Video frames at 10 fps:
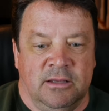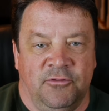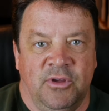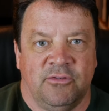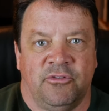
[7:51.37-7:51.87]

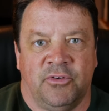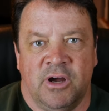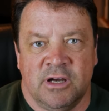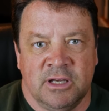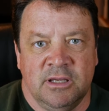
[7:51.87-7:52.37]
If you have a
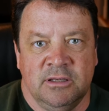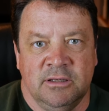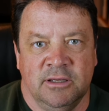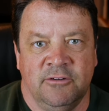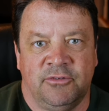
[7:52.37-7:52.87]
frog
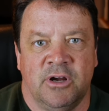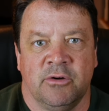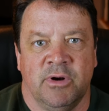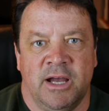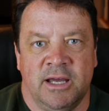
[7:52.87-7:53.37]
and a
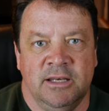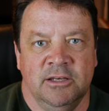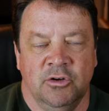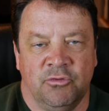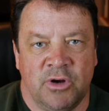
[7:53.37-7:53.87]
frog rod
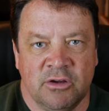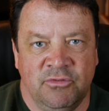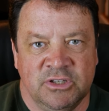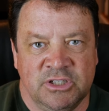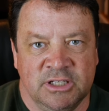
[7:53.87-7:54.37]
and you're frog
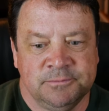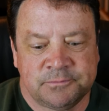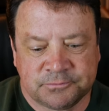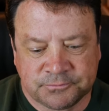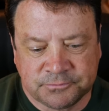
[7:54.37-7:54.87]
fishing,
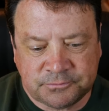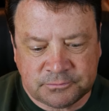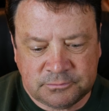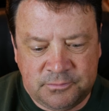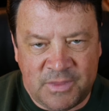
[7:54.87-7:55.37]

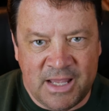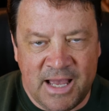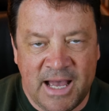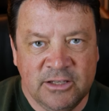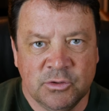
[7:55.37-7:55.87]

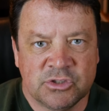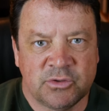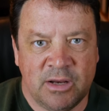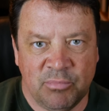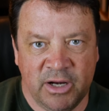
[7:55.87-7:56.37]
I use
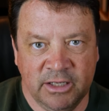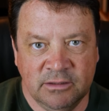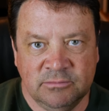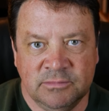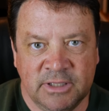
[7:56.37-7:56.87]
straight
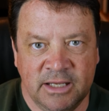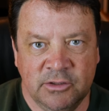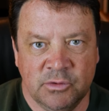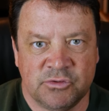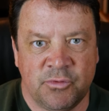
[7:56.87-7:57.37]
braid. I
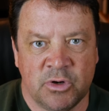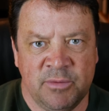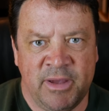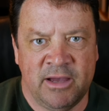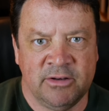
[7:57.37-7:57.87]
use
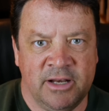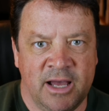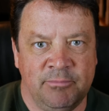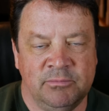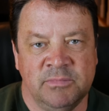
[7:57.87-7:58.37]
40 pound and
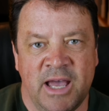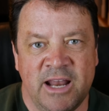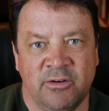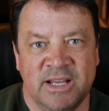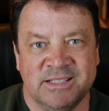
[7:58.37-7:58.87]
up.
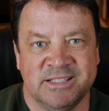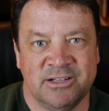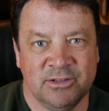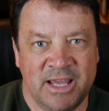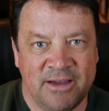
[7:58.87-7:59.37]
I don't
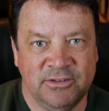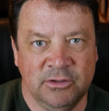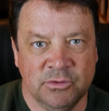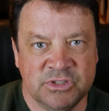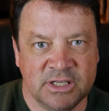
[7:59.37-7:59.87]
necessarily have
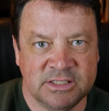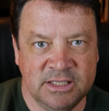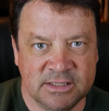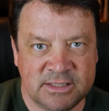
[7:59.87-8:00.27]
to use 60 and